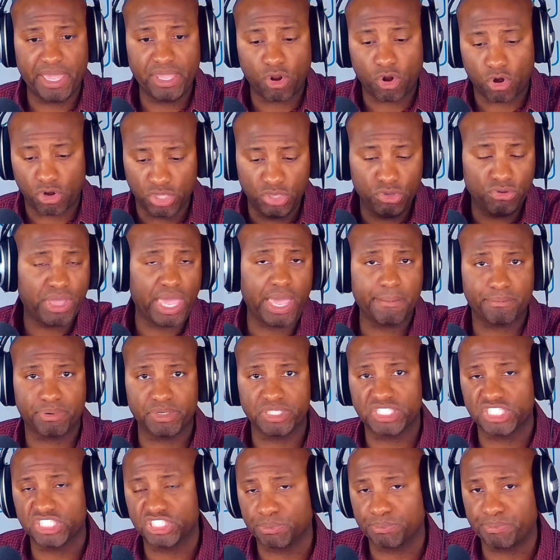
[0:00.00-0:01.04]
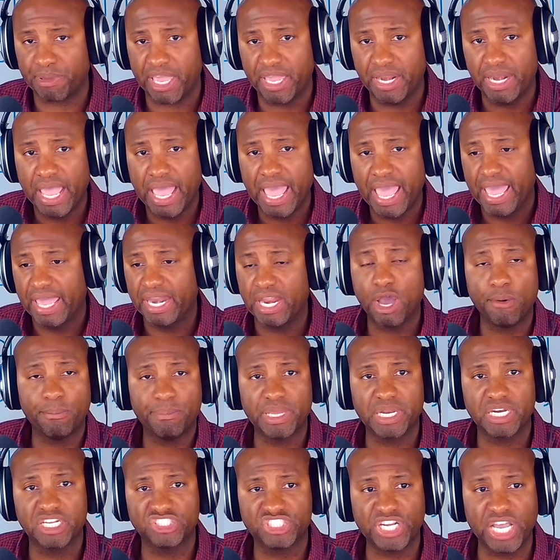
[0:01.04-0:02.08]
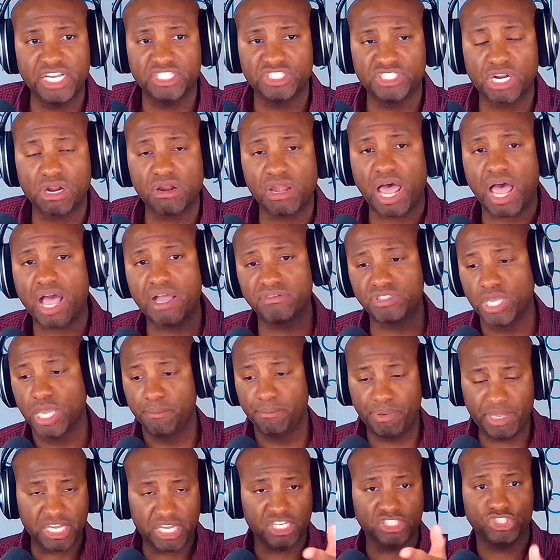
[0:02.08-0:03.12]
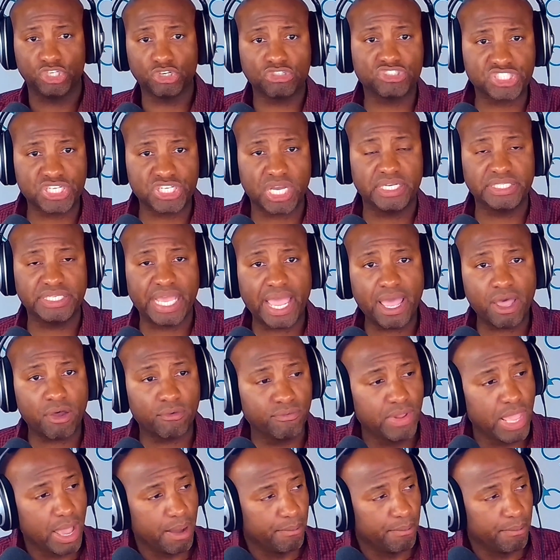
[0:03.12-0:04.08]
or you can't participate in helping to change their lives because you're shut down.